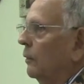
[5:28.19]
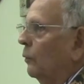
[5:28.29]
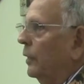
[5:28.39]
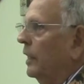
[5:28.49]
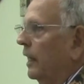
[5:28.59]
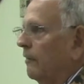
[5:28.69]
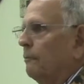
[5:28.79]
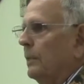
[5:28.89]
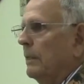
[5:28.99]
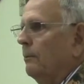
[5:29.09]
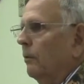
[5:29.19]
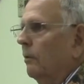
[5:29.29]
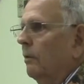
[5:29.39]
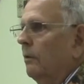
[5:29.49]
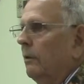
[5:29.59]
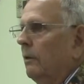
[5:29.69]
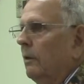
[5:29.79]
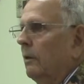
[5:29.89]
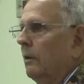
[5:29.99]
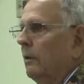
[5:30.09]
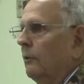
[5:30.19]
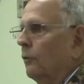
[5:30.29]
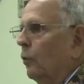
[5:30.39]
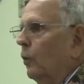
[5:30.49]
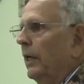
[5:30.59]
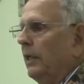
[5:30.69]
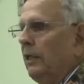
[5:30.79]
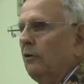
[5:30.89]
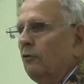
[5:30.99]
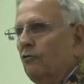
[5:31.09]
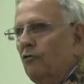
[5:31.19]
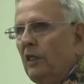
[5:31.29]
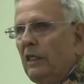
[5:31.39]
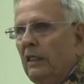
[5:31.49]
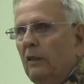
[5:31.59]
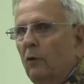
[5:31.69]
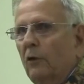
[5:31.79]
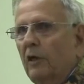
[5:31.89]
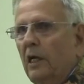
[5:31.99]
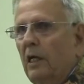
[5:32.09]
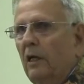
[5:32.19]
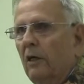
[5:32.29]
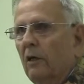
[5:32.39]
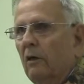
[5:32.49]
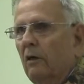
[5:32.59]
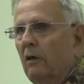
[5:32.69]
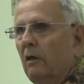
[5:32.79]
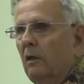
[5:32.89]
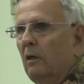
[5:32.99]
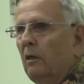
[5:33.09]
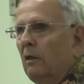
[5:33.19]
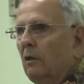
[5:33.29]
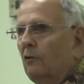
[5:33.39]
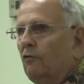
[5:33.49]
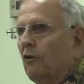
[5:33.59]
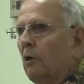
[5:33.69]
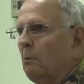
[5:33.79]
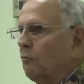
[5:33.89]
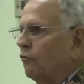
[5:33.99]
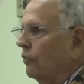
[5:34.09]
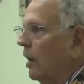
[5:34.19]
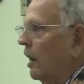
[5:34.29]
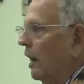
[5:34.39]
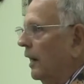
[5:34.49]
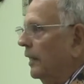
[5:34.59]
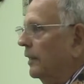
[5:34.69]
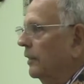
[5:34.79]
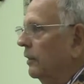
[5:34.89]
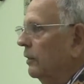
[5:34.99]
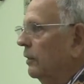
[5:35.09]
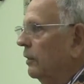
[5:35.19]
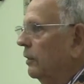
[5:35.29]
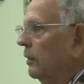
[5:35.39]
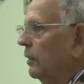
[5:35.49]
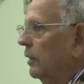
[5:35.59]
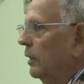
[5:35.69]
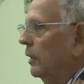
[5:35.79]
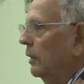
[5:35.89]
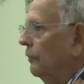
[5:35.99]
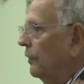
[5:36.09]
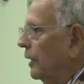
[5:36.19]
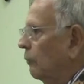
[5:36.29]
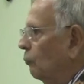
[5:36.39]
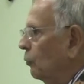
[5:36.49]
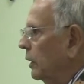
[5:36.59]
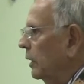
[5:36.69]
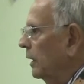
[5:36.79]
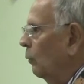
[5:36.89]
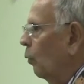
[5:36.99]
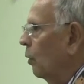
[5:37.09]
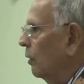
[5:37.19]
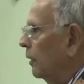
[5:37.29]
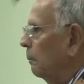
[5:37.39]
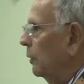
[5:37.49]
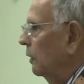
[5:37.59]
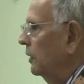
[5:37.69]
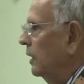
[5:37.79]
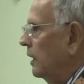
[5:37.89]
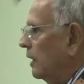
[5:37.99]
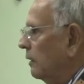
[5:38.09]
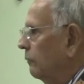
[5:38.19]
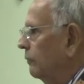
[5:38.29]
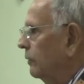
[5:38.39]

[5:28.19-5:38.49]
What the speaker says: we have people that are waiting to see or to hear some sign. They really want to believe.